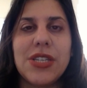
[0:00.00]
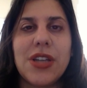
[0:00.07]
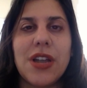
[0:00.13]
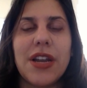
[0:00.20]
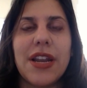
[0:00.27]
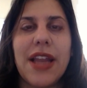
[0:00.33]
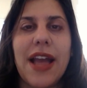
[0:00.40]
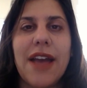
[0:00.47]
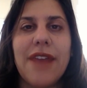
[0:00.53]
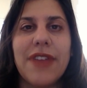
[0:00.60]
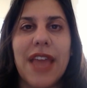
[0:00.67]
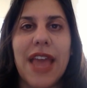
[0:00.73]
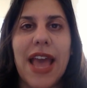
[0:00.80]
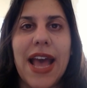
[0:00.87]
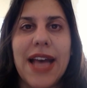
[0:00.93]
started
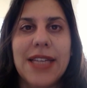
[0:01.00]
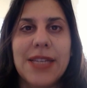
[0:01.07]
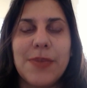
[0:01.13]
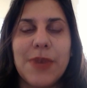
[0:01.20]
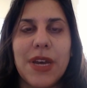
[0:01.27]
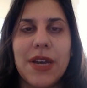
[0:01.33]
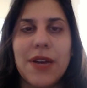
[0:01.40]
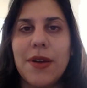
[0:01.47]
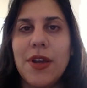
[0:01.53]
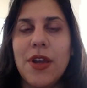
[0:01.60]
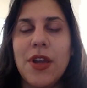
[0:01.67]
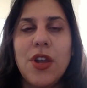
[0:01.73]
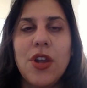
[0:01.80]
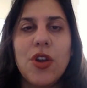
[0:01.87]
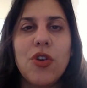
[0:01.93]
having asthma
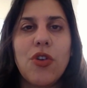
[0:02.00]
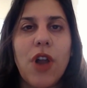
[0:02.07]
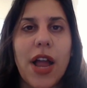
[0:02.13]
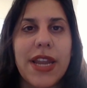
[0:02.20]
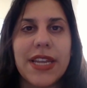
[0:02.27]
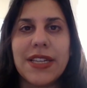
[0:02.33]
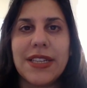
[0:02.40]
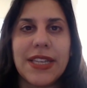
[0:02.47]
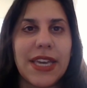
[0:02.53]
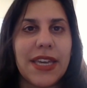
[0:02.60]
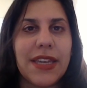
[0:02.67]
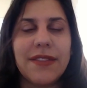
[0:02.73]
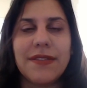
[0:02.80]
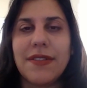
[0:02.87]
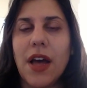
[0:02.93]

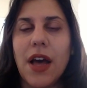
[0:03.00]
chronically,